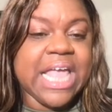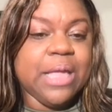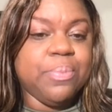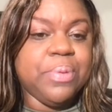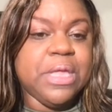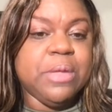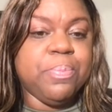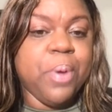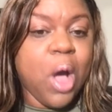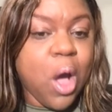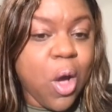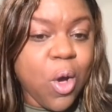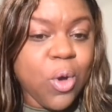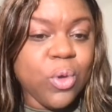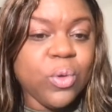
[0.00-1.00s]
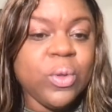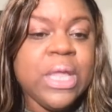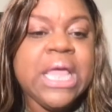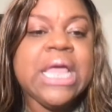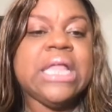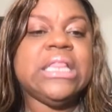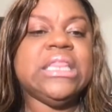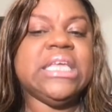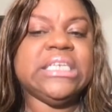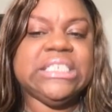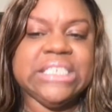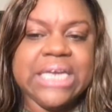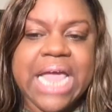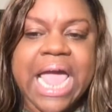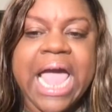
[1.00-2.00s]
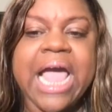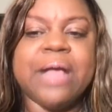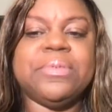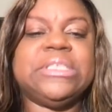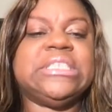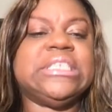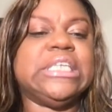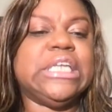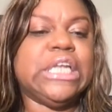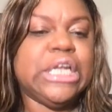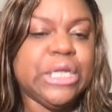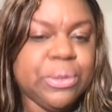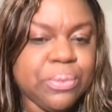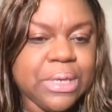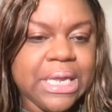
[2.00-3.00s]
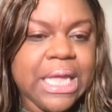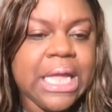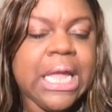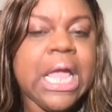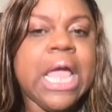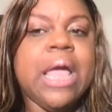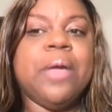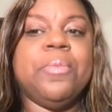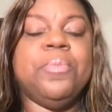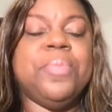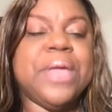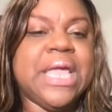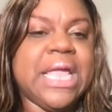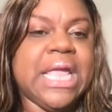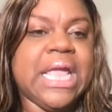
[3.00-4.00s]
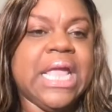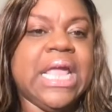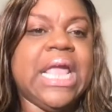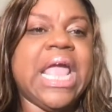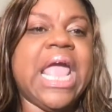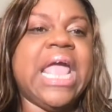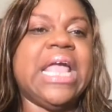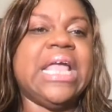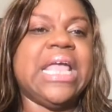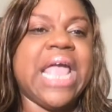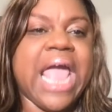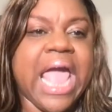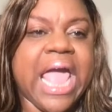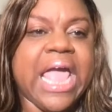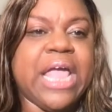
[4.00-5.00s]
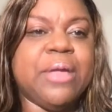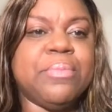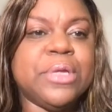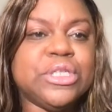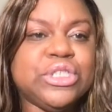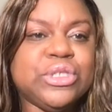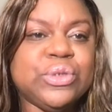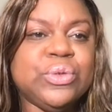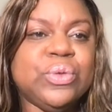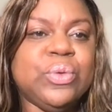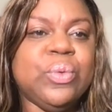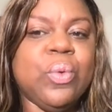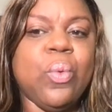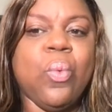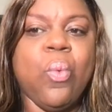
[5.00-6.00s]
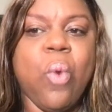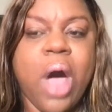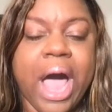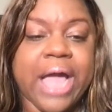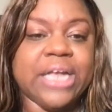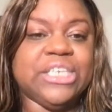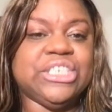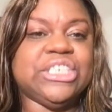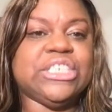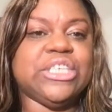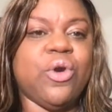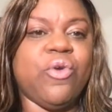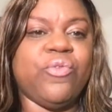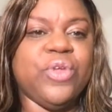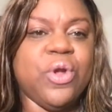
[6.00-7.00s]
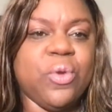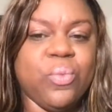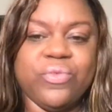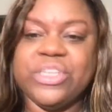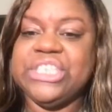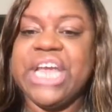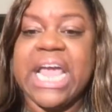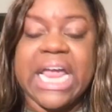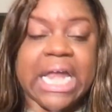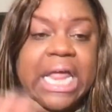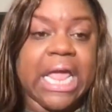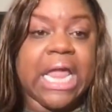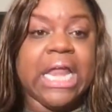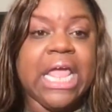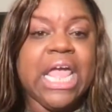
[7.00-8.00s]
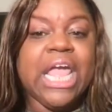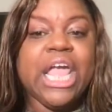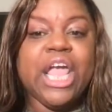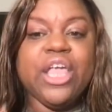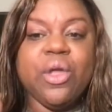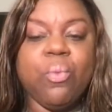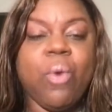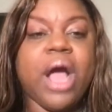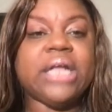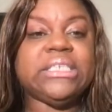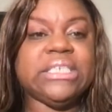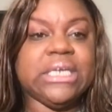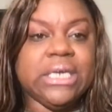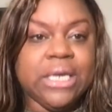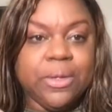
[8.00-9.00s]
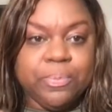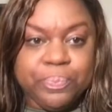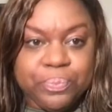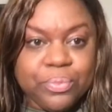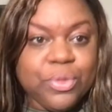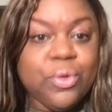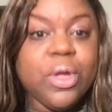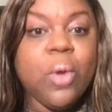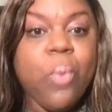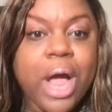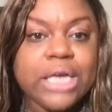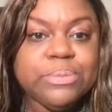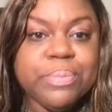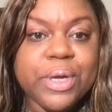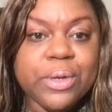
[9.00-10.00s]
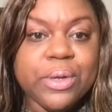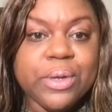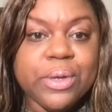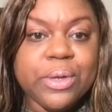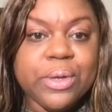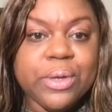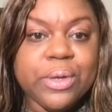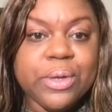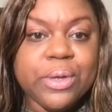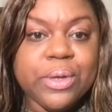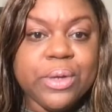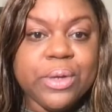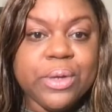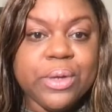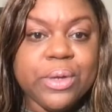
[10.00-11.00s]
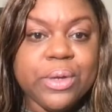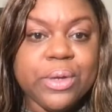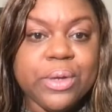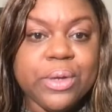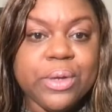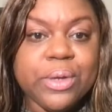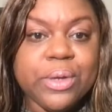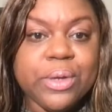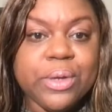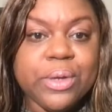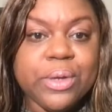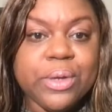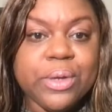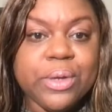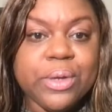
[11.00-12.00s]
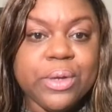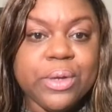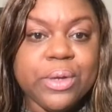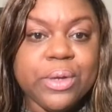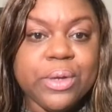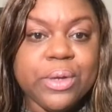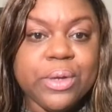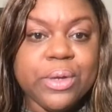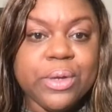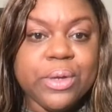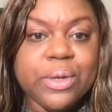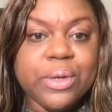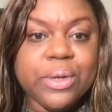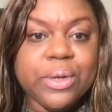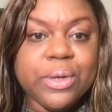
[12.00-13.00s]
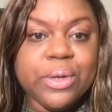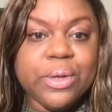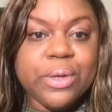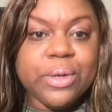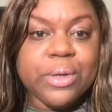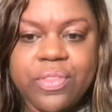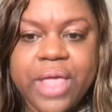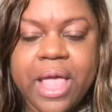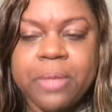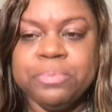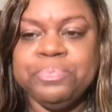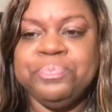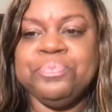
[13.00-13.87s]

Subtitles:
AP poll. This should absolutely be a game to watch. So if you're checking in and you're watching, you can watch both. I promise you can watch both and check in on all that.